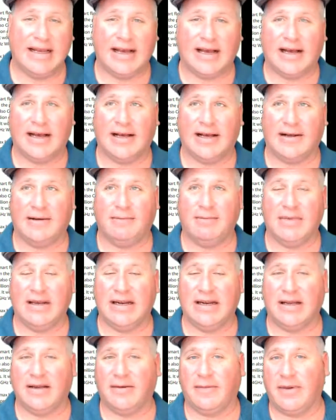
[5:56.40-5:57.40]

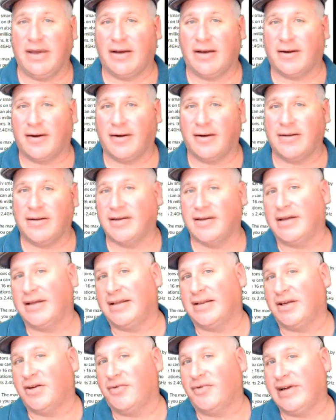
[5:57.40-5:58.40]
and it can be hard to
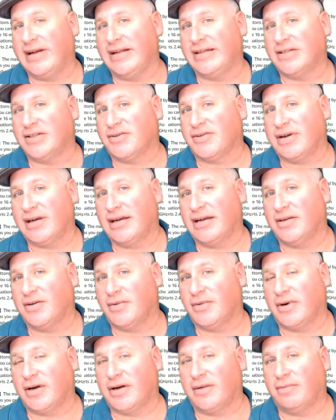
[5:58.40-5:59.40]
get the green screen to
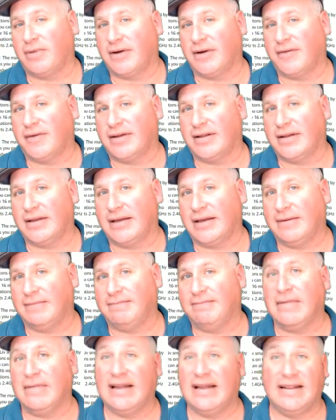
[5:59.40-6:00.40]
work perfectly.
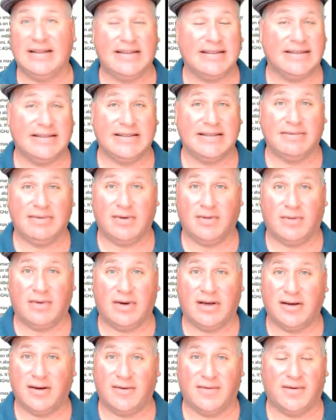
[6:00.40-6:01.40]
And this has been
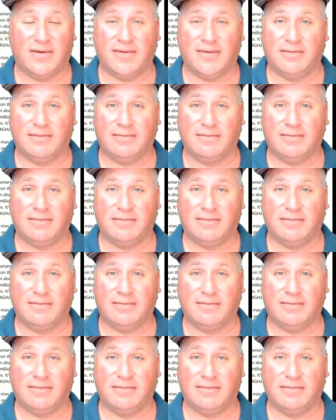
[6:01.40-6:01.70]
wonderful.